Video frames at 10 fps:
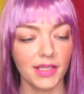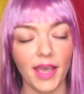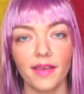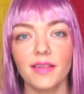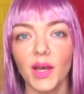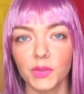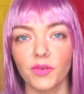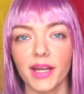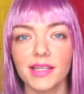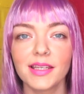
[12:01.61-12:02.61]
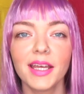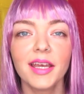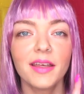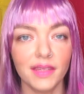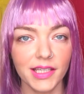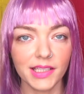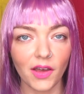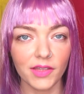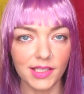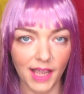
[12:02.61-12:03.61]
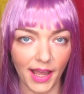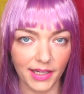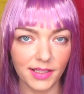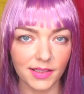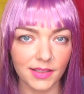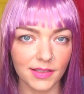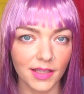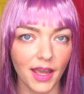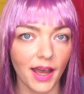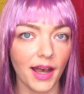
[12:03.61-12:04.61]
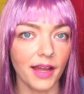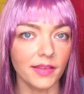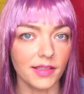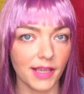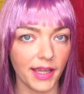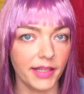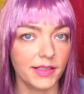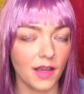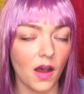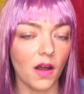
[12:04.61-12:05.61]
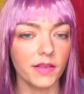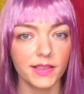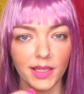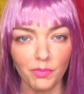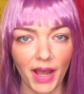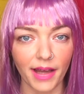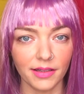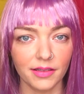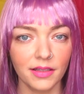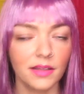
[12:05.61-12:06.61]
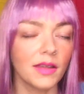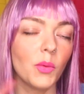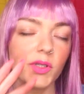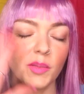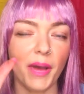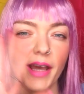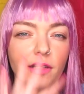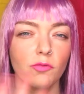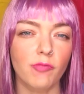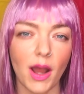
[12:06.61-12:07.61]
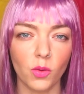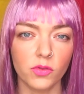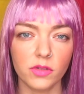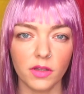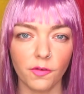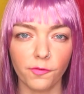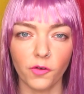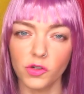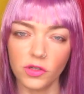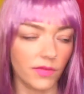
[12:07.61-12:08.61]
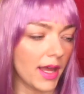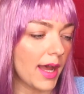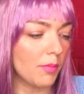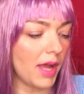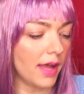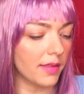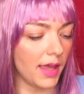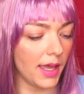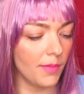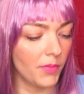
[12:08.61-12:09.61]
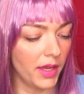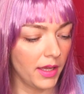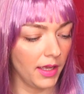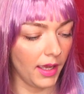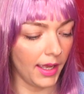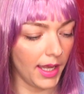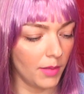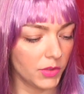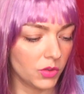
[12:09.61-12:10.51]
Yes, I was right. These are the tights, and the tights are the same pattern that was the pattern around the front of the handbag there.